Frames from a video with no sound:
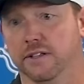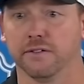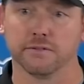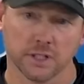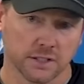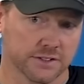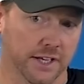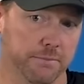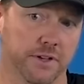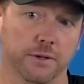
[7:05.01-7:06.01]
And
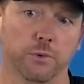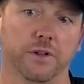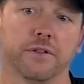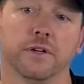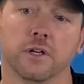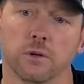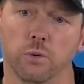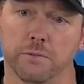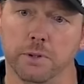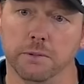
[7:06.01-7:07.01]
same thing with
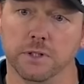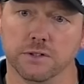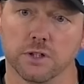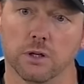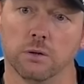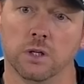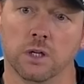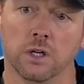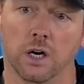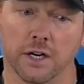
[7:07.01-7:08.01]
BB. So,
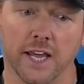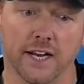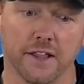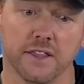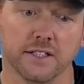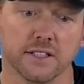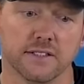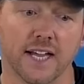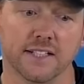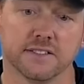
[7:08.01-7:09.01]
again, I think
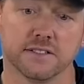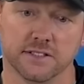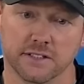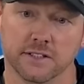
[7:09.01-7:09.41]
that that's